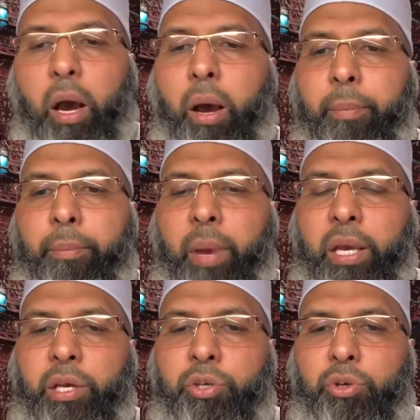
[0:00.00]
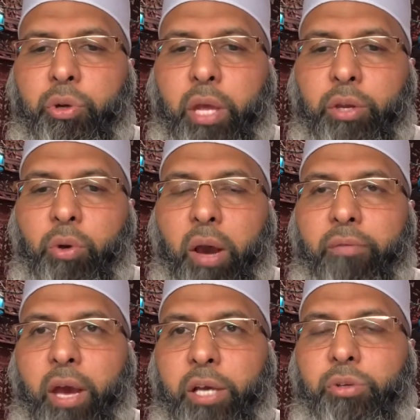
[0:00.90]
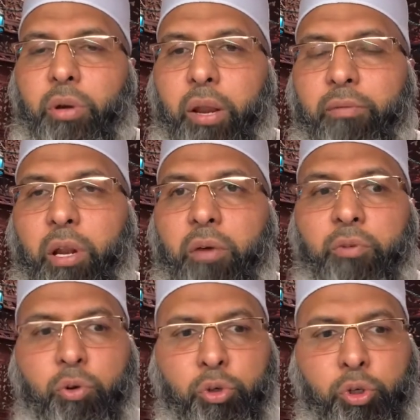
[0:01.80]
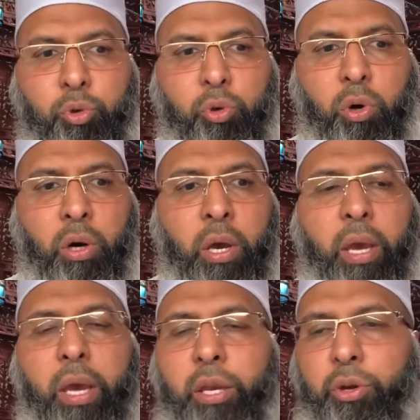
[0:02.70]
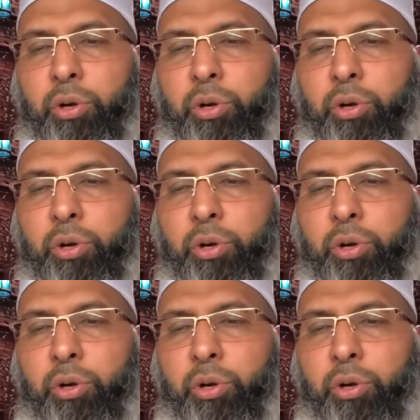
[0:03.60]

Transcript: making sure that you have an extra level of khushu' in your